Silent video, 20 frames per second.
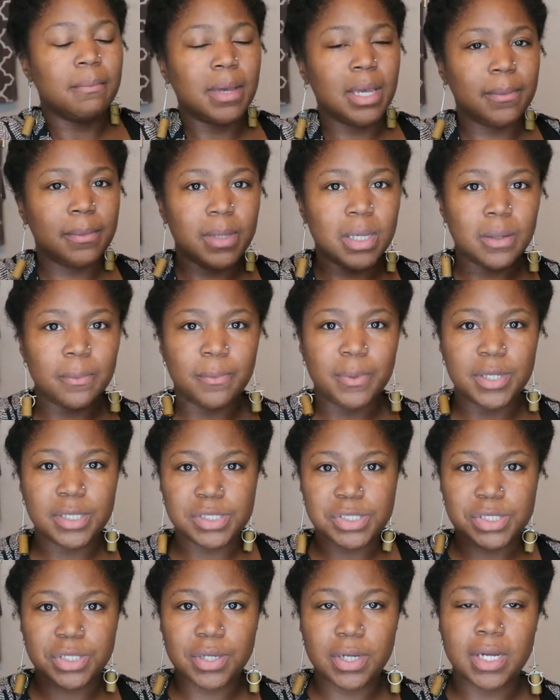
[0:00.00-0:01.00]
Maybe a
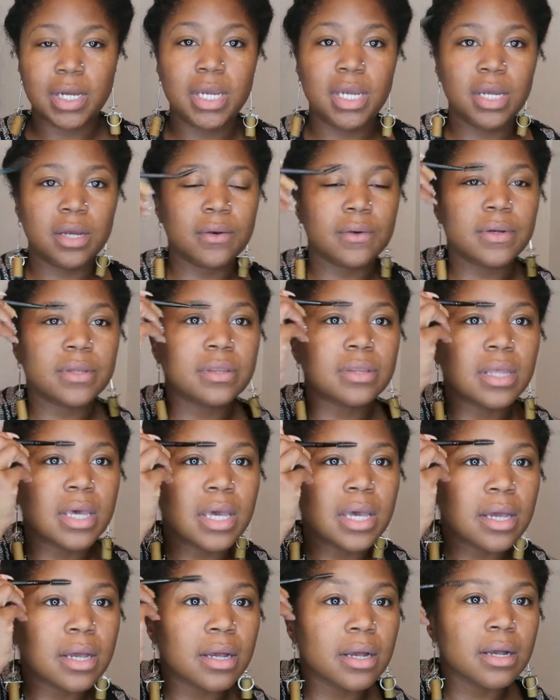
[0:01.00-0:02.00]
picture here and
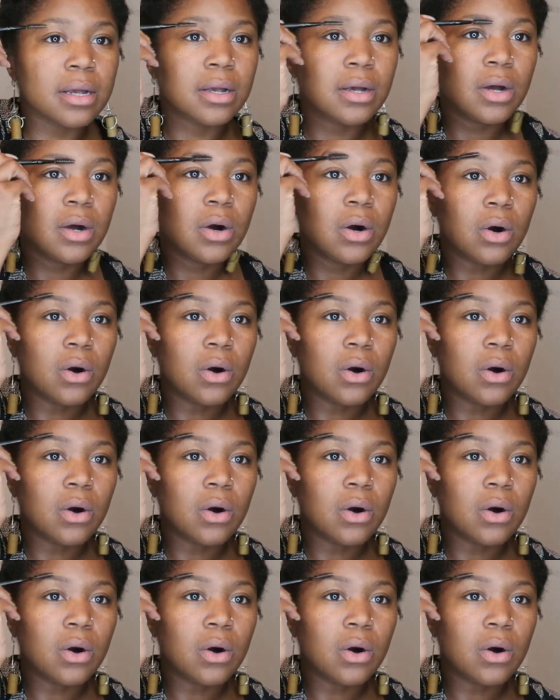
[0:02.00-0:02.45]
there